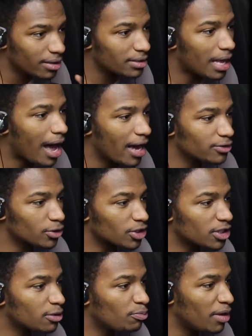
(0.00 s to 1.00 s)
his eyes are
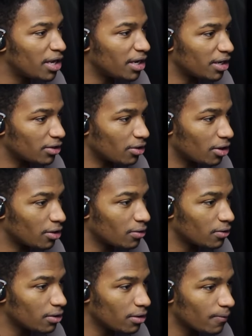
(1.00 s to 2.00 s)
spinning. You
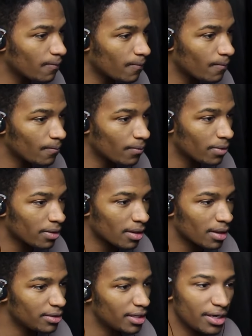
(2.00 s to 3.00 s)
know.
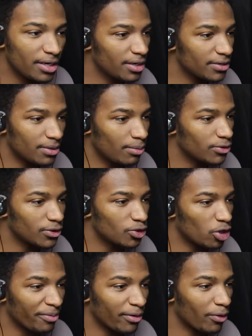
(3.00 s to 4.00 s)
Dedede is the most
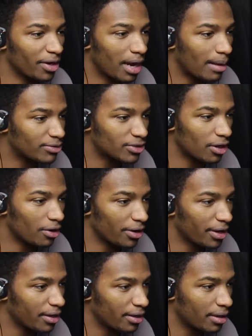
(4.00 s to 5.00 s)
disturbing one. I'm sorry.
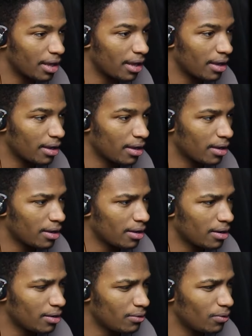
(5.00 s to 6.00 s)

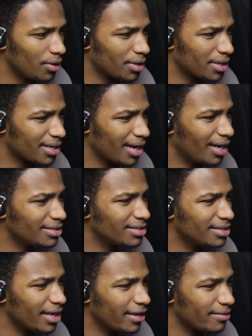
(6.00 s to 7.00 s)
What in
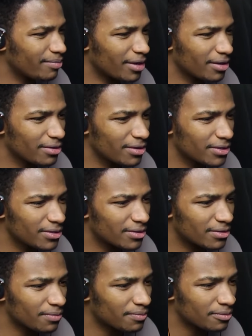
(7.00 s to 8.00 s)
God's name, man? This
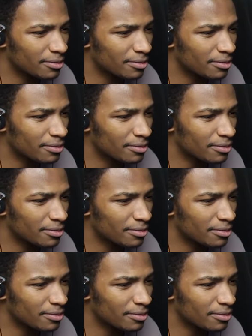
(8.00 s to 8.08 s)
is